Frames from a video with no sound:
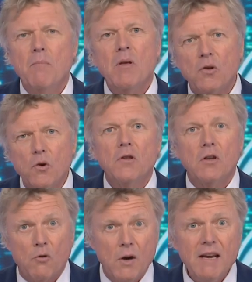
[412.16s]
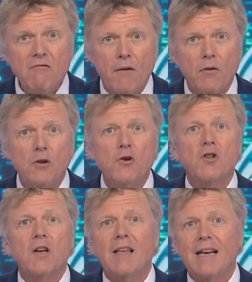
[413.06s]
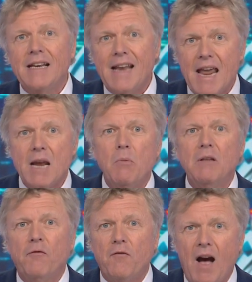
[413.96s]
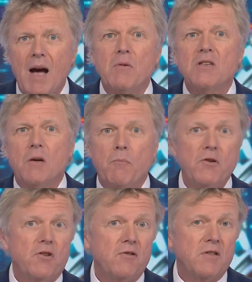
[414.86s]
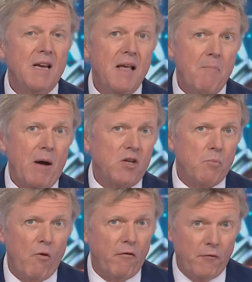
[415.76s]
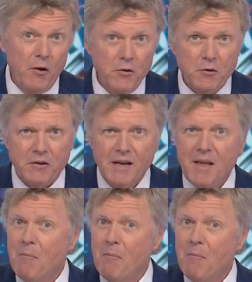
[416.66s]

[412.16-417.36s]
but through the Green Revolution that enabled farmers to produce much more food,